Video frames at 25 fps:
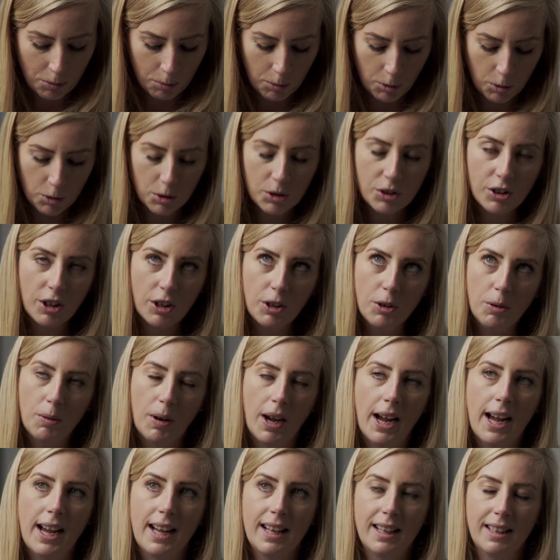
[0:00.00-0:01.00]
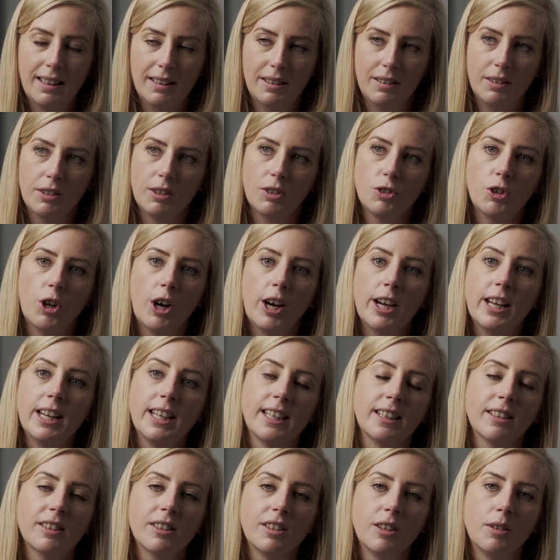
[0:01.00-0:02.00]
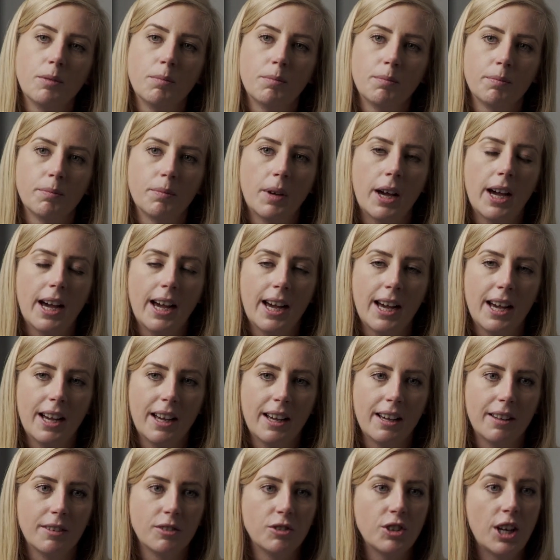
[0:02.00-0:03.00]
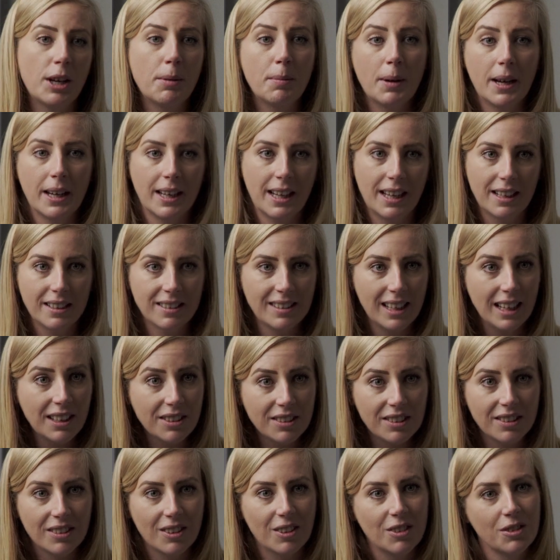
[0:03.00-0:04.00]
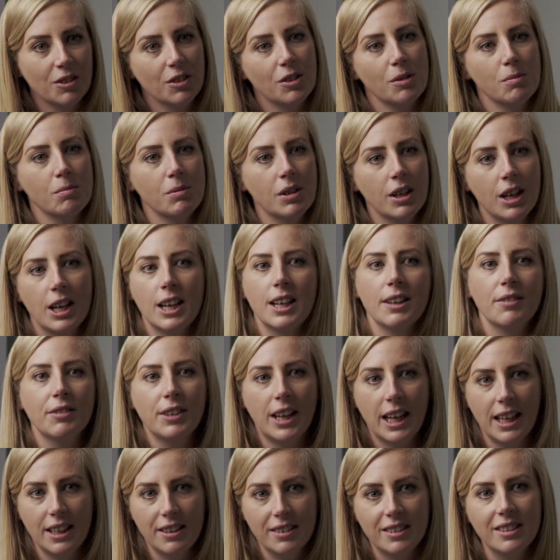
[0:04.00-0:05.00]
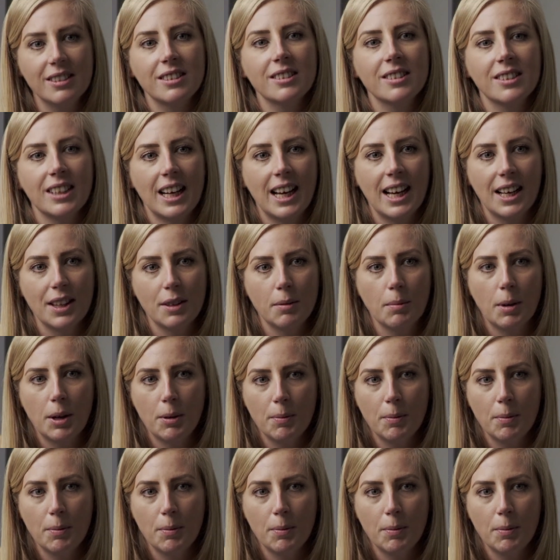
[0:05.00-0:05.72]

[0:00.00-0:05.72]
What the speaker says: We're also trialling some JPEG XS on some live cases at the